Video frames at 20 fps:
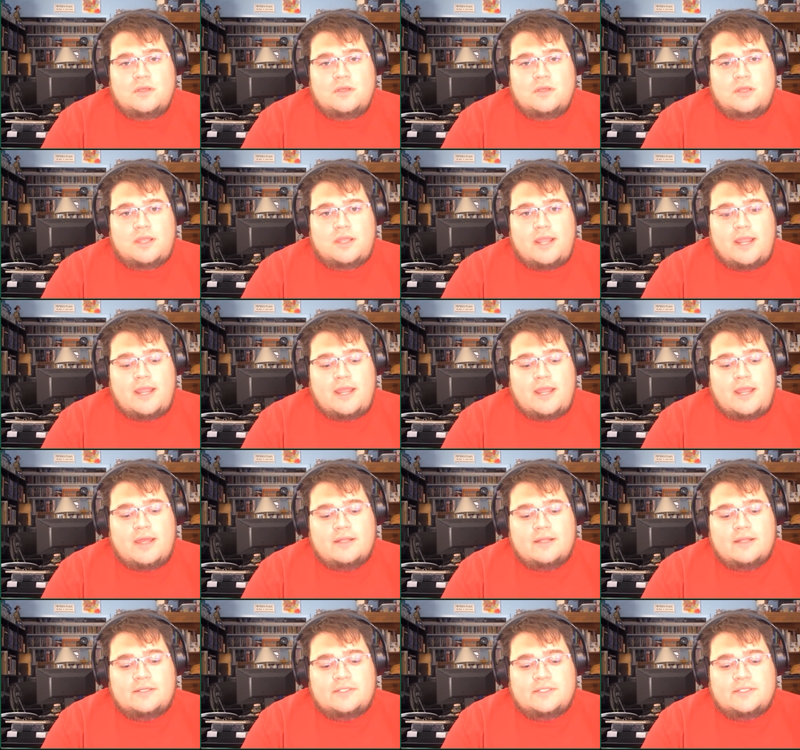
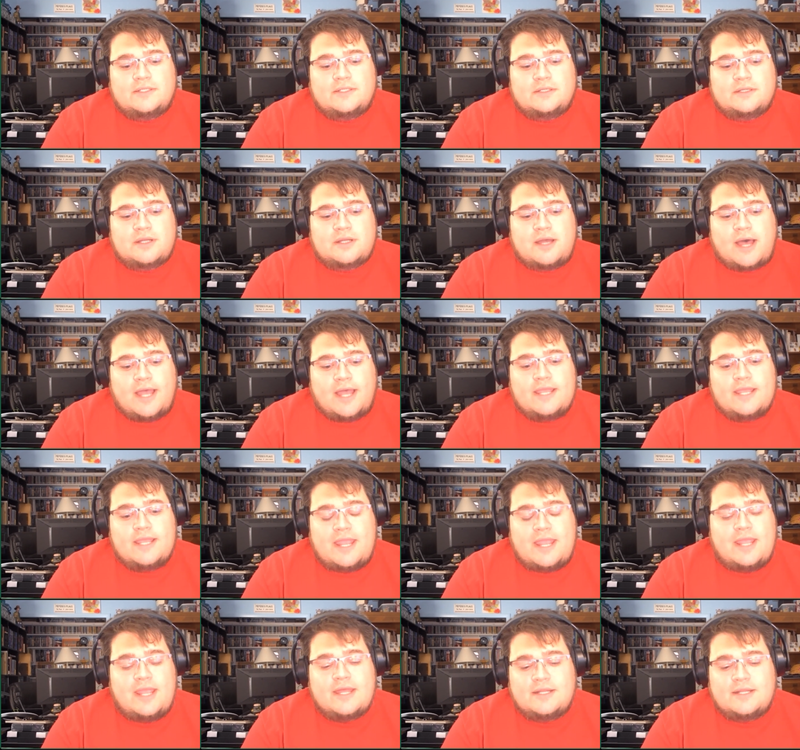And I
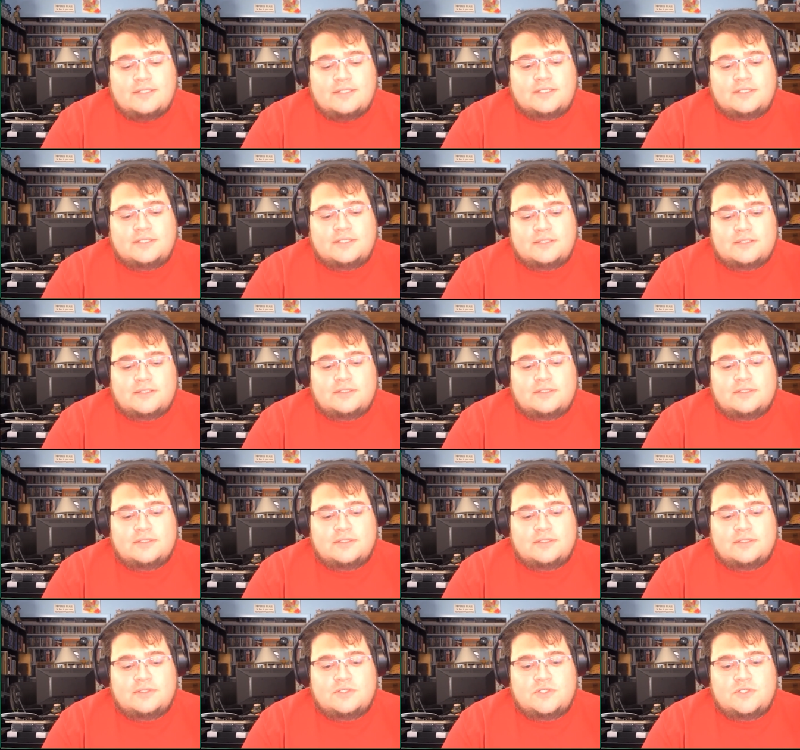can't
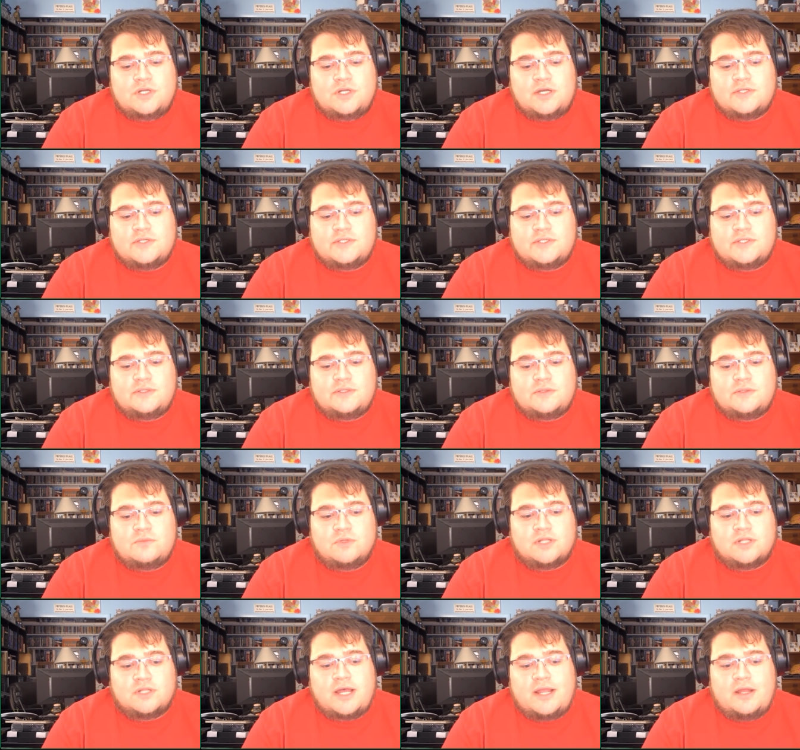just
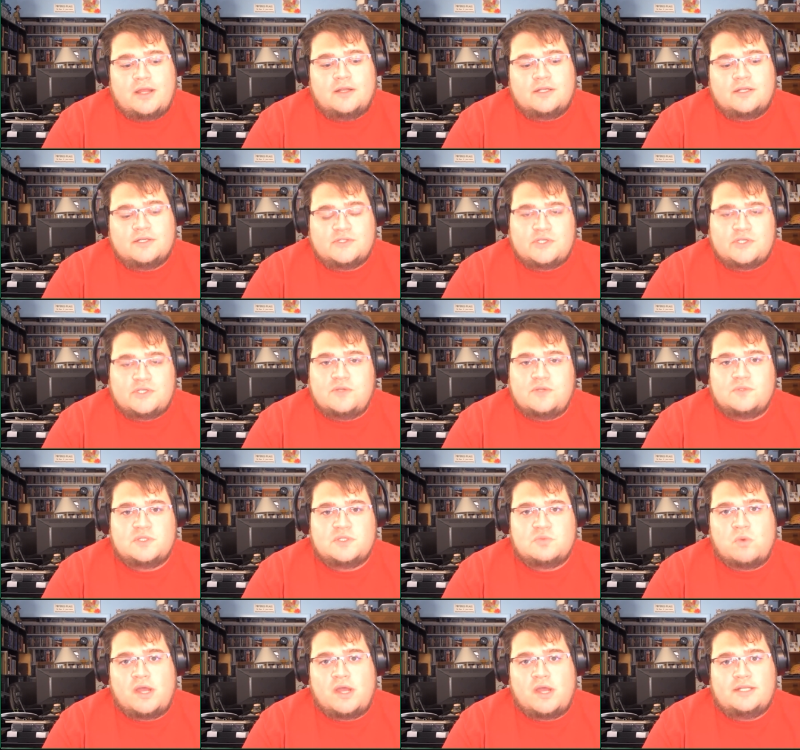rely on excuses
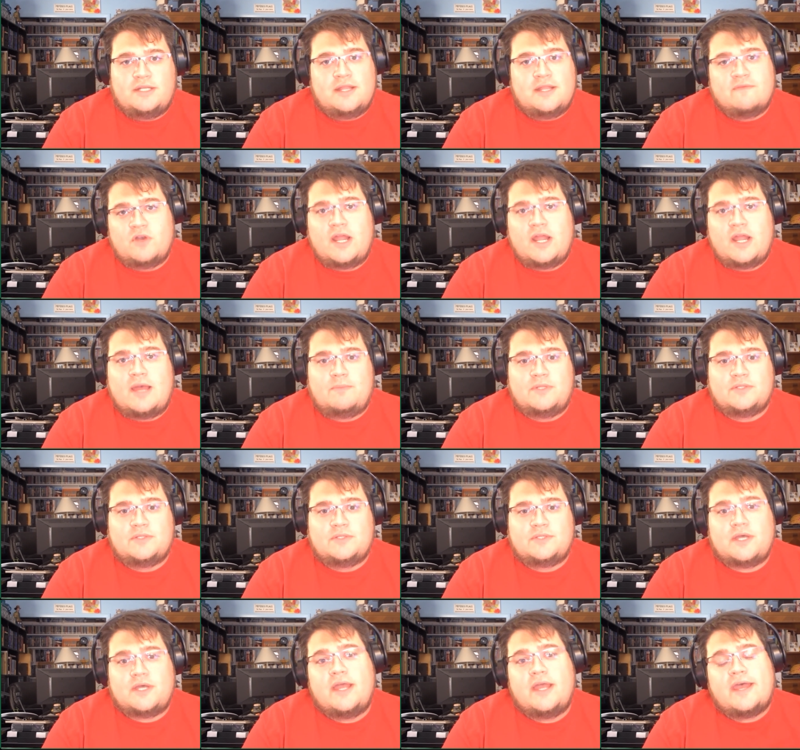why it never happens.
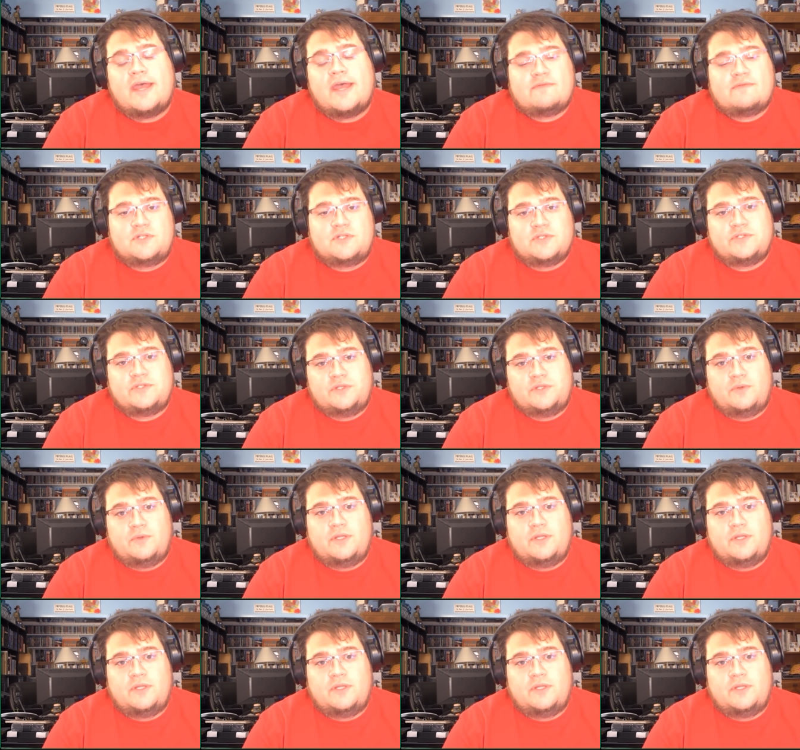I have to just do it.